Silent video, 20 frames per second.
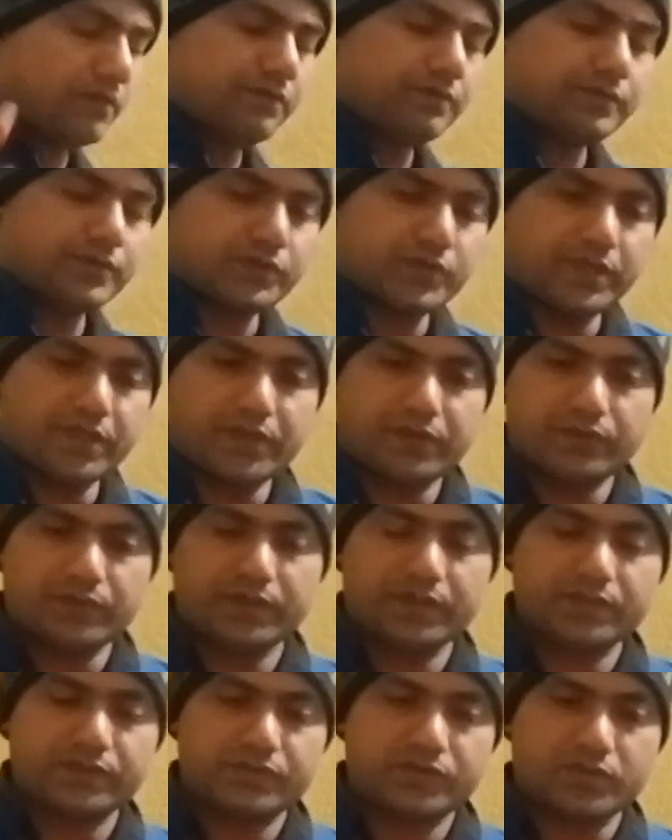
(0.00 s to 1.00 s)
of trade
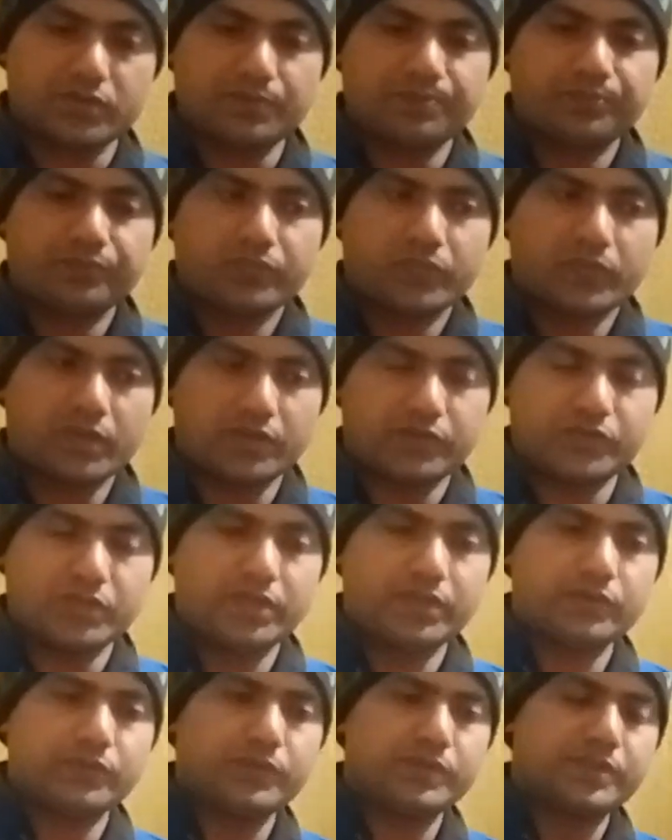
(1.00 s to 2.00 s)
unions
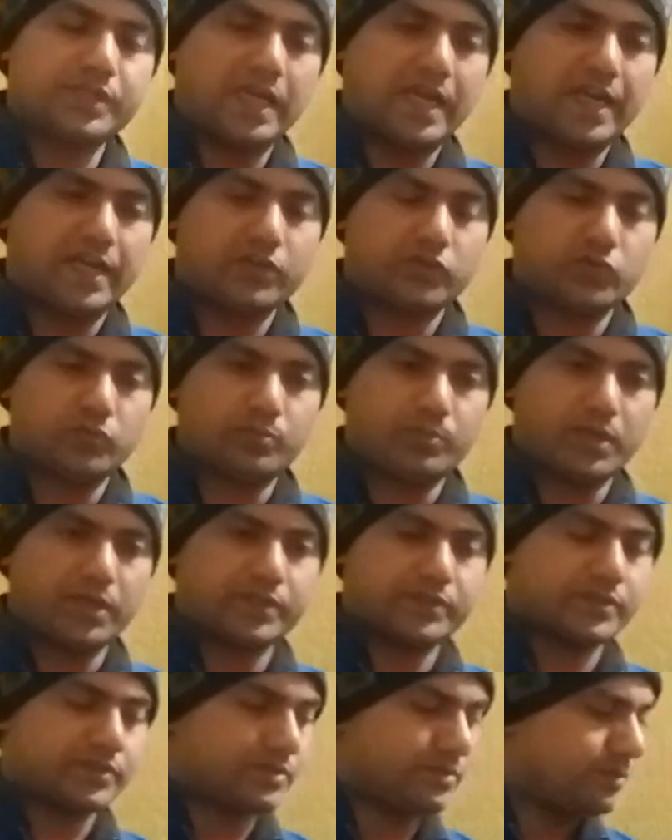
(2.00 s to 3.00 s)
had to
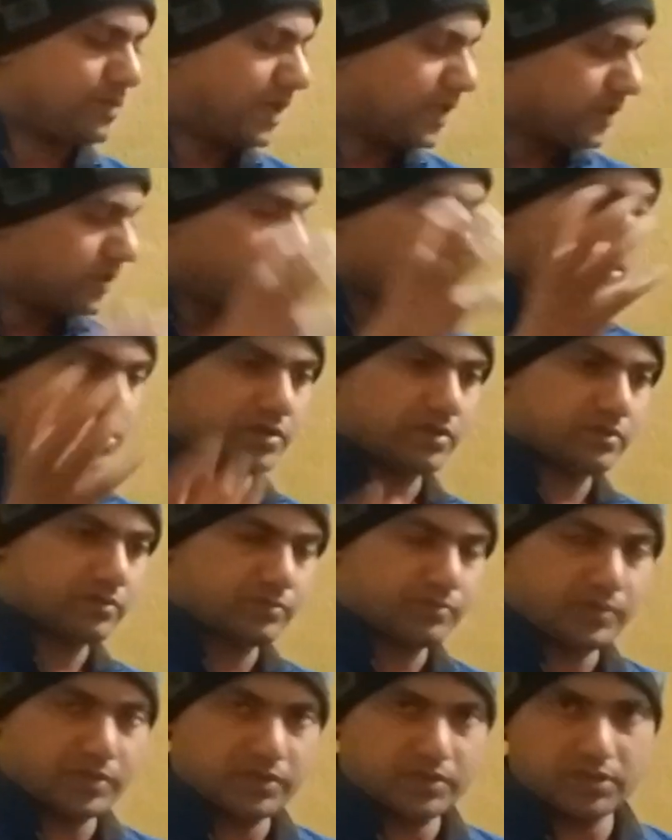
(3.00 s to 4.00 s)
pass many
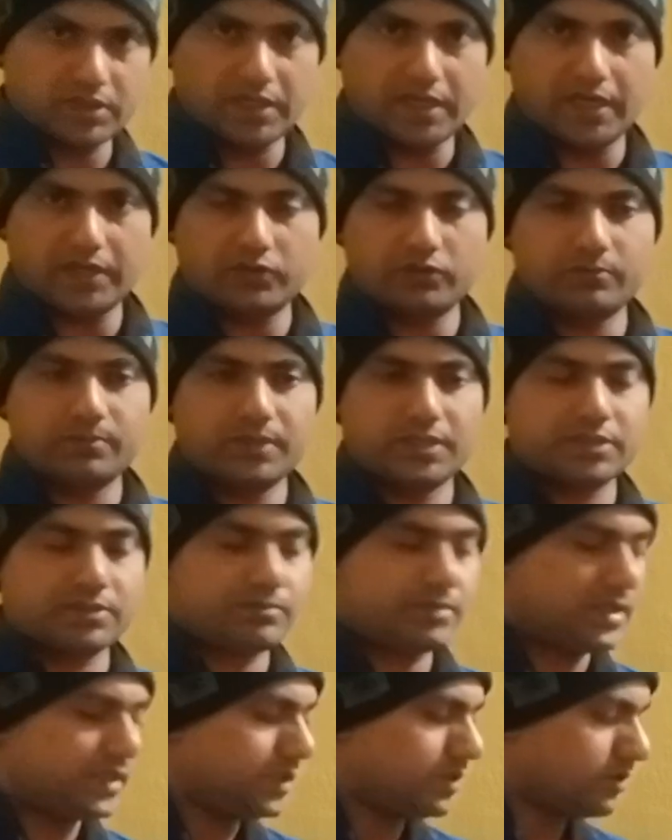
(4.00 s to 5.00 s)
hurdles. Means they had to
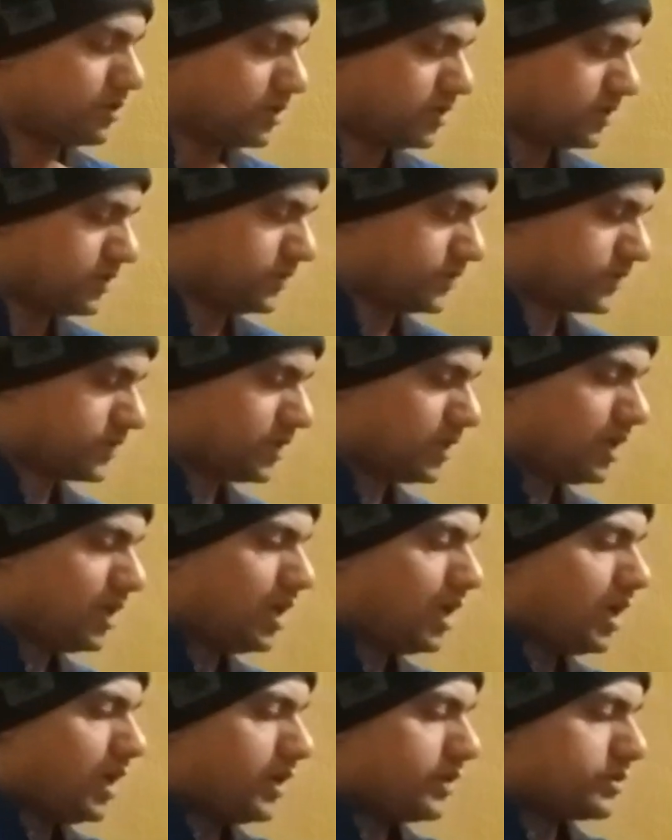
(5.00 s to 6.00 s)
pass many hurdles.
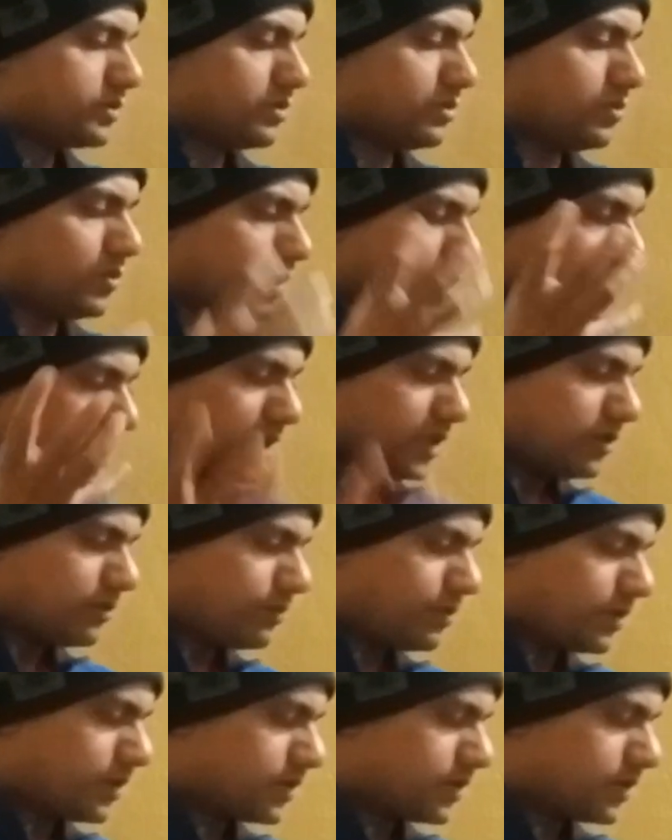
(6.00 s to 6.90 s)
So what kind of